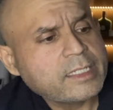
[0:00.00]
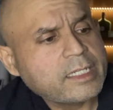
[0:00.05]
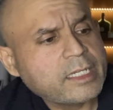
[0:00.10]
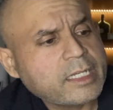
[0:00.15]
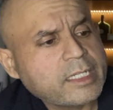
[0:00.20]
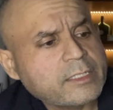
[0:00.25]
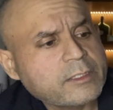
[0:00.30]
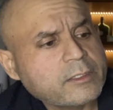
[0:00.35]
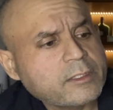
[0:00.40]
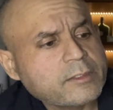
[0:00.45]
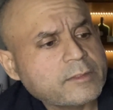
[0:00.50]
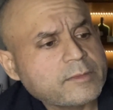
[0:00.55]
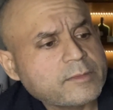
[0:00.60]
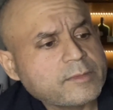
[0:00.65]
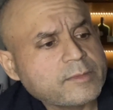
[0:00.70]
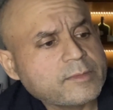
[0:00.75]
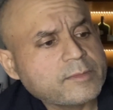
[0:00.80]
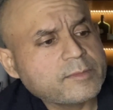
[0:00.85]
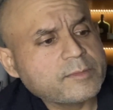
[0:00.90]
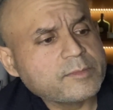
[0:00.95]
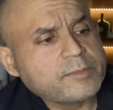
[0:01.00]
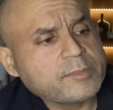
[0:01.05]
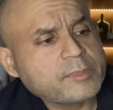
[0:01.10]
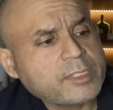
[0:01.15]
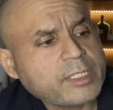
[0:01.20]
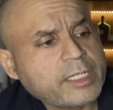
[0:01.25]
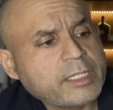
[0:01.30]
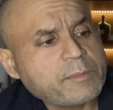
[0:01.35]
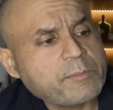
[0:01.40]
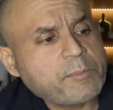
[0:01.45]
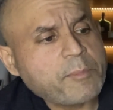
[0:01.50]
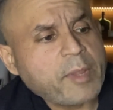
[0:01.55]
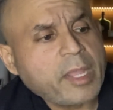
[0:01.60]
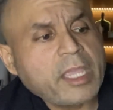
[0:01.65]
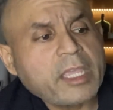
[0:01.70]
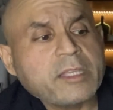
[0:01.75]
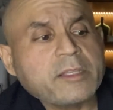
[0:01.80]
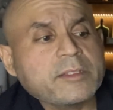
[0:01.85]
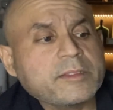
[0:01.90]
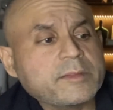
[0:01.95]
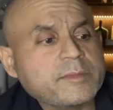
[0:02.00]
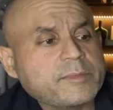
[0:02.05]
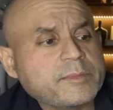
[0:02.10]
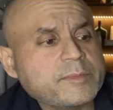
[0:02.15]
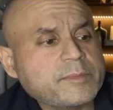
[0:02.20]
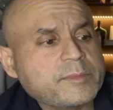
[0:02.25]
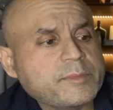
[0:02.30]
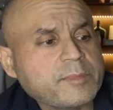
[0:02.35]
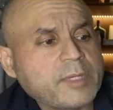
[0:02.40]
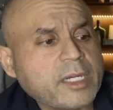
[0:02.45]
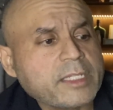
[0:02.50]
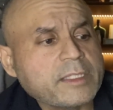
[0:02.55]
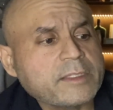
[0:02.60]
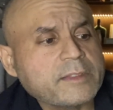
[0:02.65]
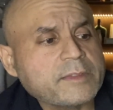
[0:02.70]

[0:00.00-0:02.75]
I'm not getting paid by the